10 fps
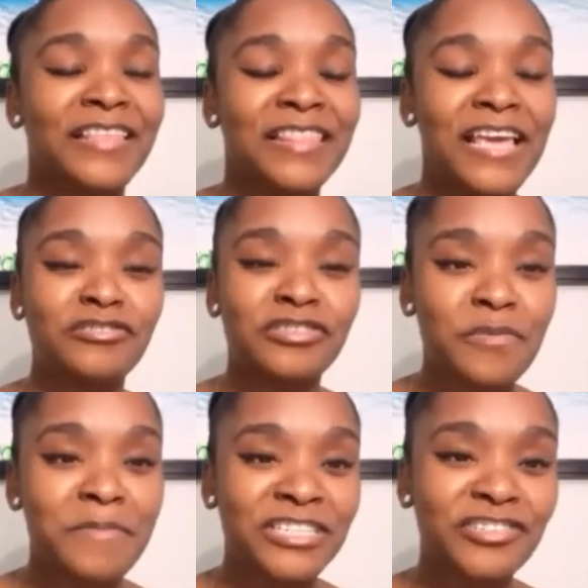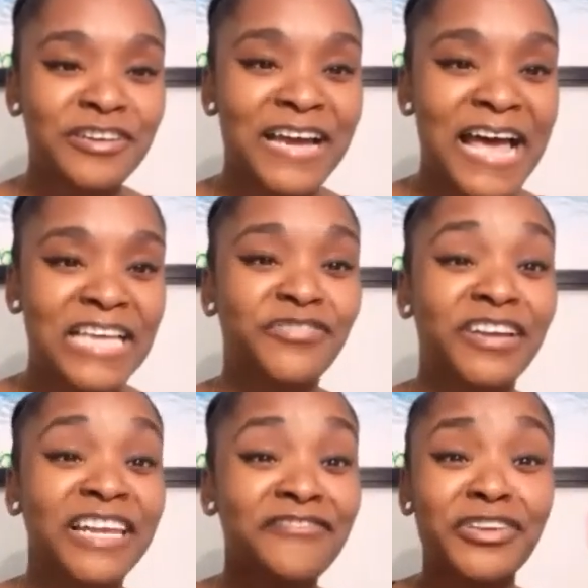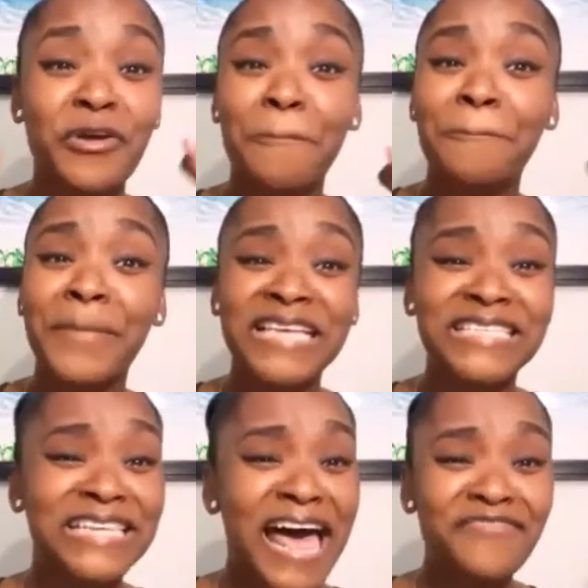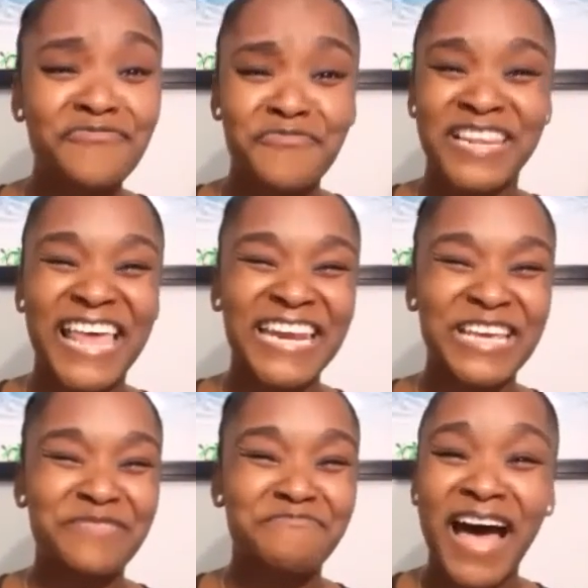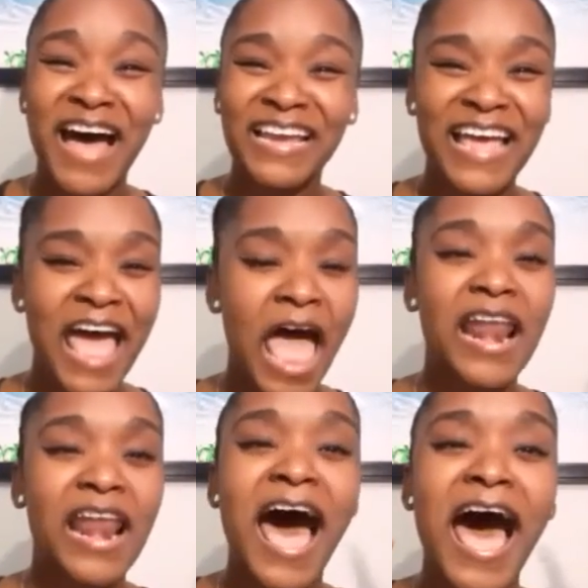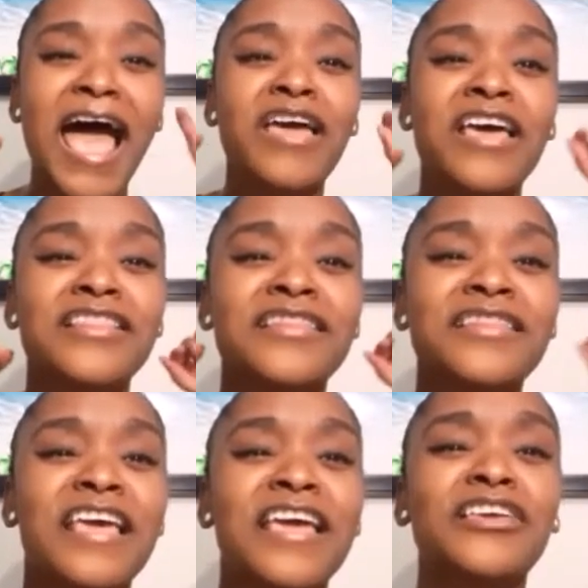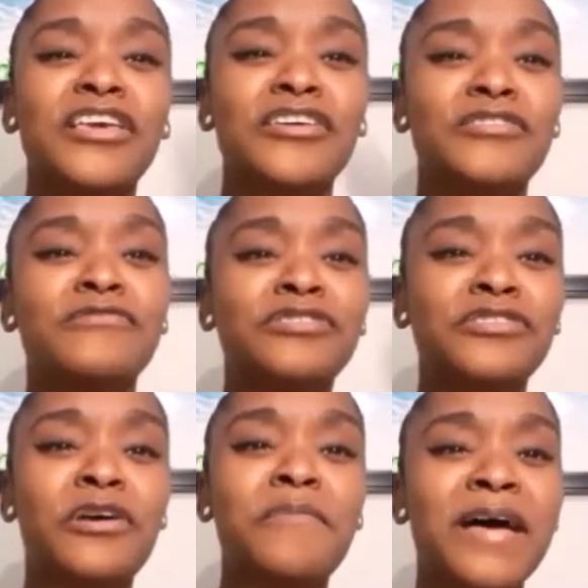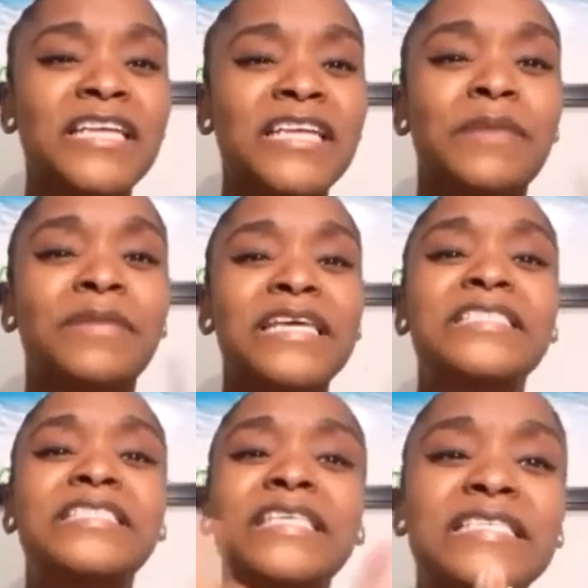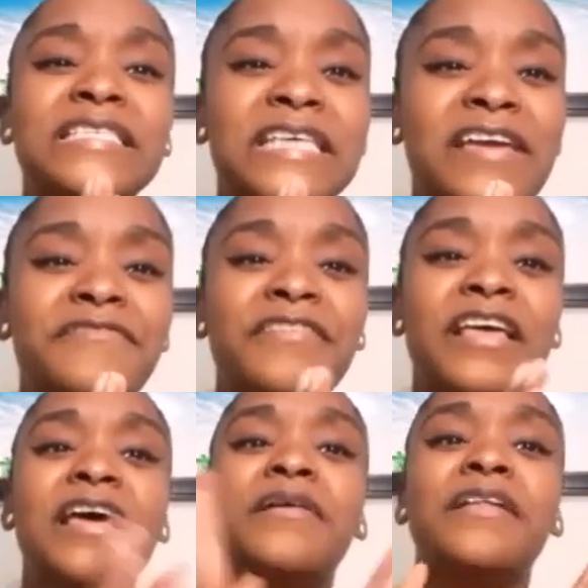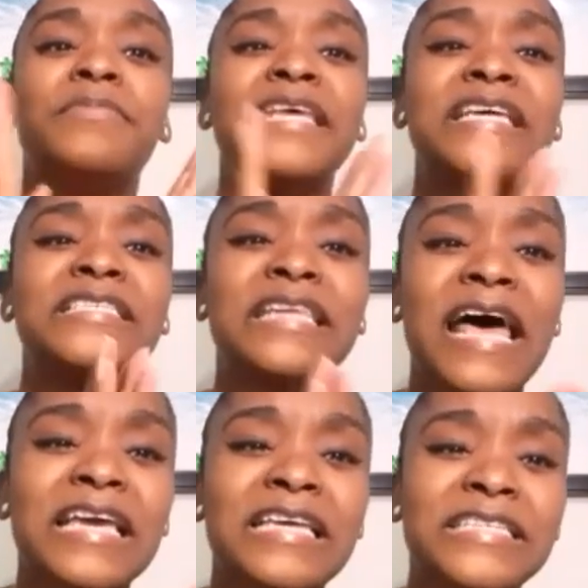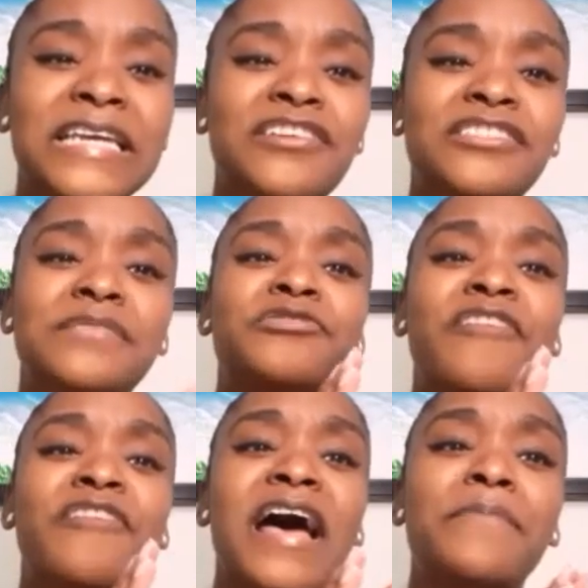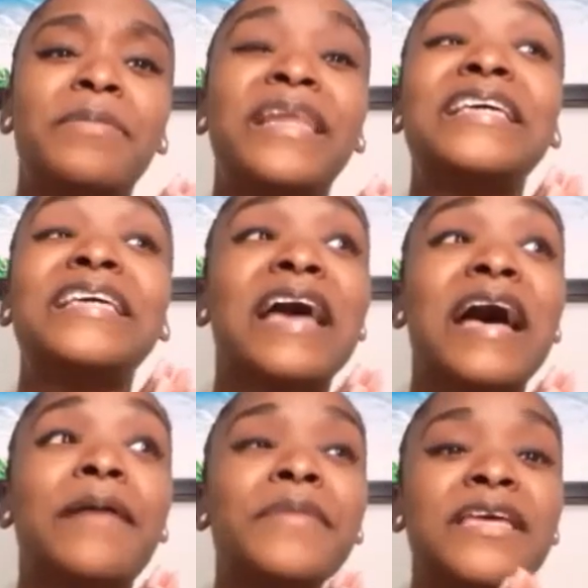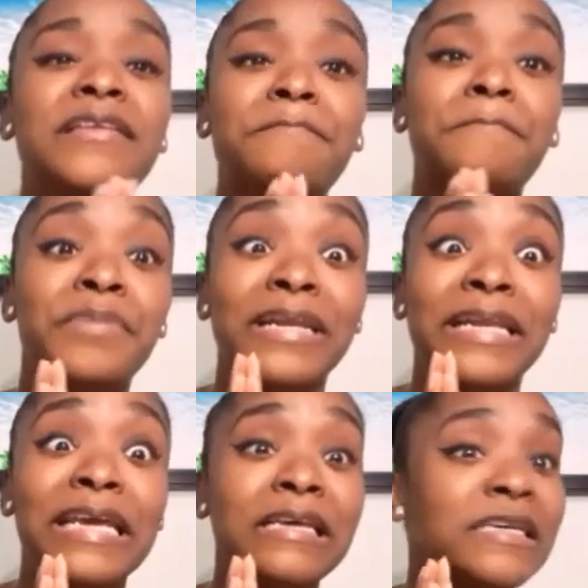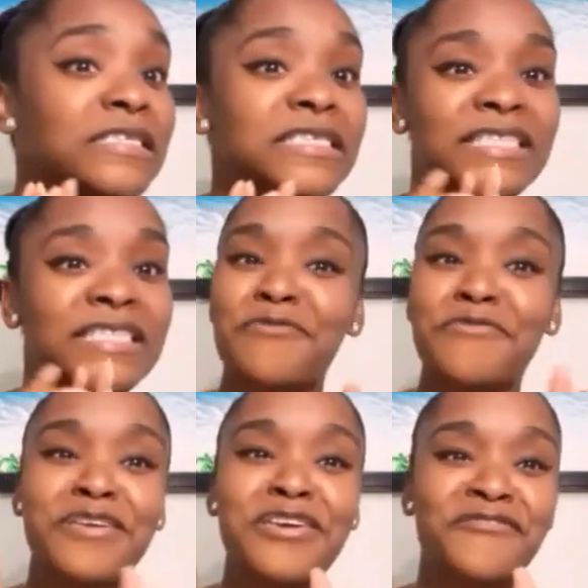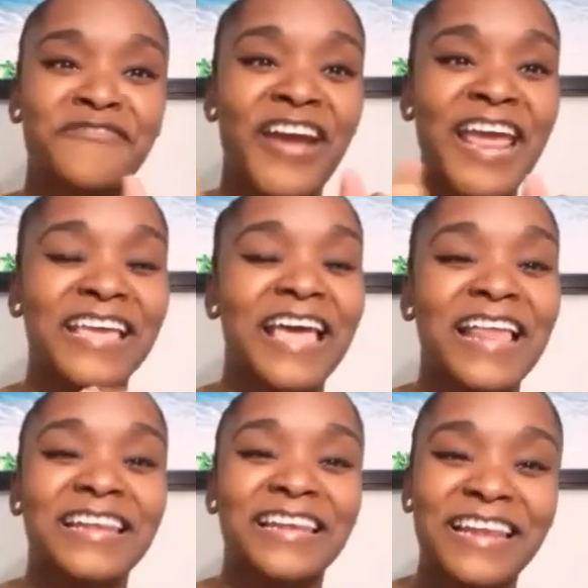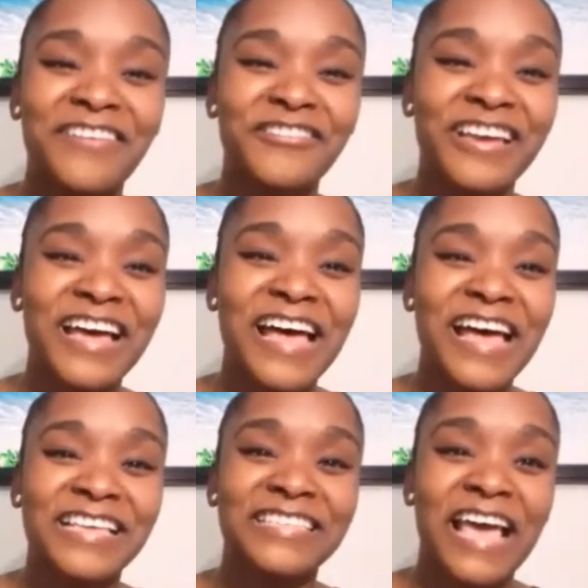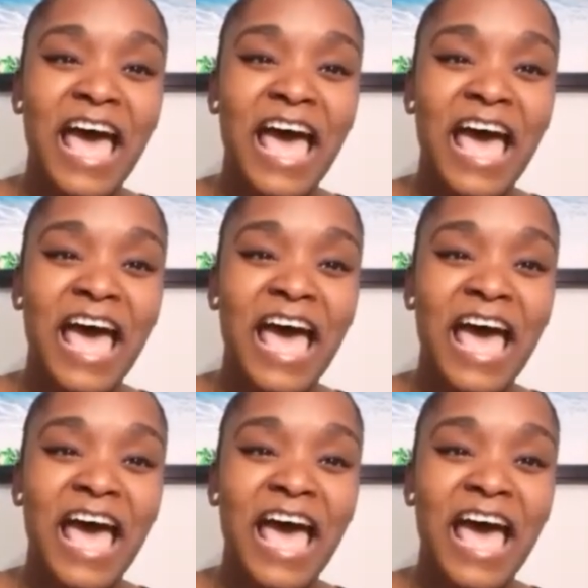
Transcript: Thank you so much, you guys, for living your best life with Lady Myya. And I thank you so much. Please stay safe. Please like, share, subscribe. Please comment. Please. That would be great. Love you guys.